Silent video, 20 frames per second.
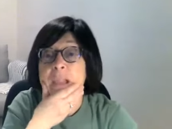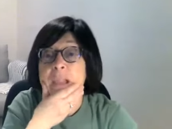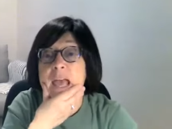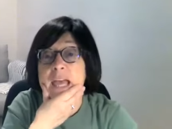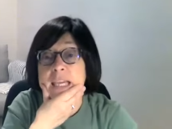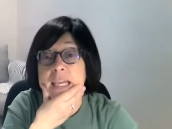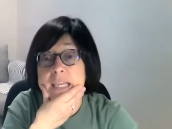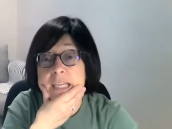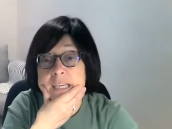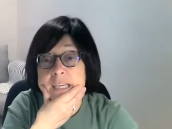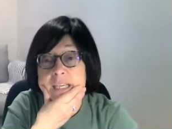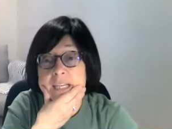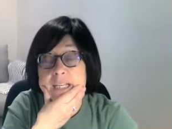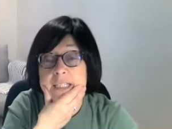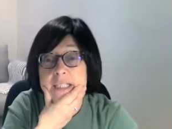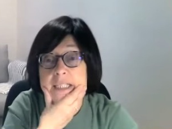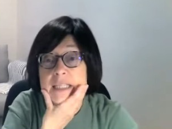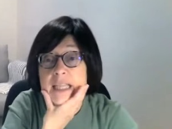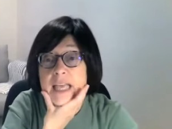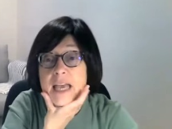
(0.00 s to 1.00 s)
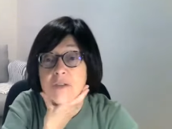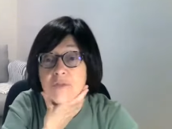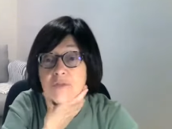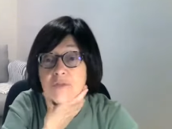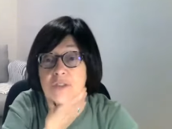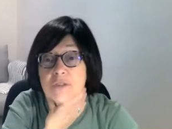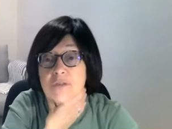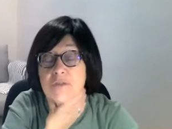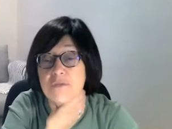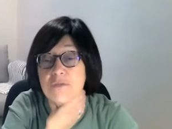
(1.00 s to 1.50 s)
and he is
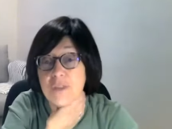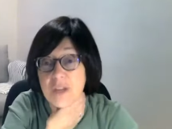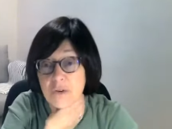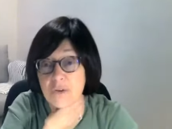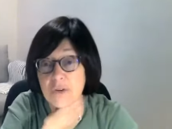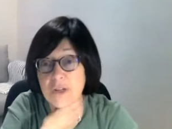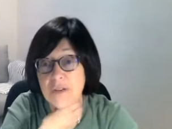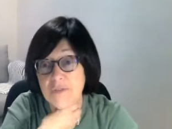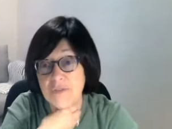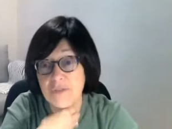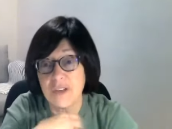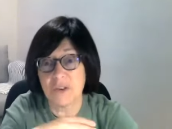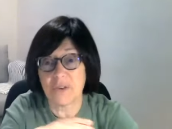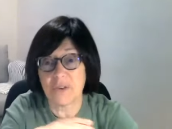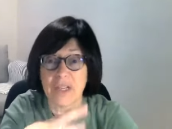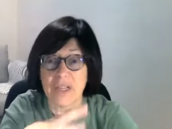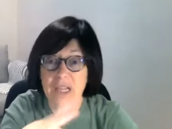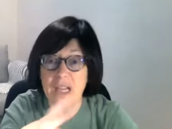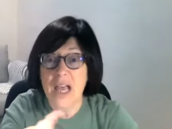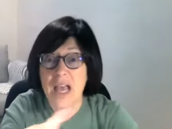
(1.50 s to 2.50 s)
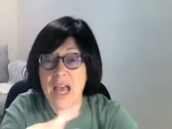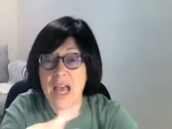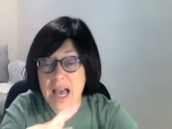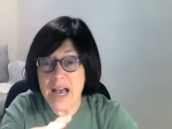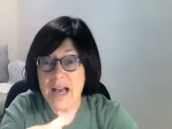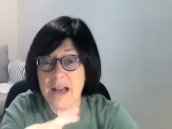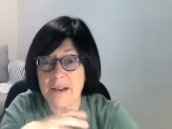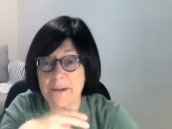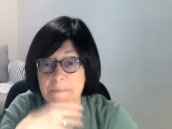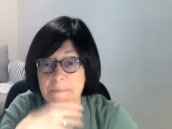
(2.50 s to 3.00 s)
left very, very
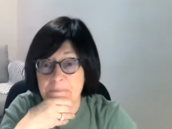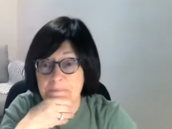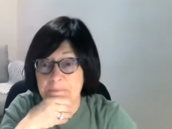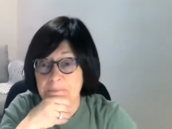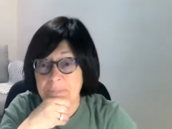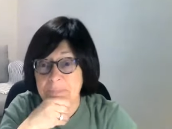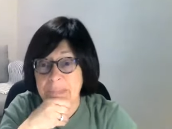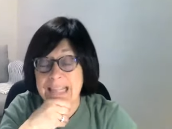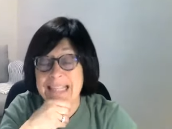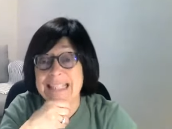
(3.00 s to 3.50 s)
um,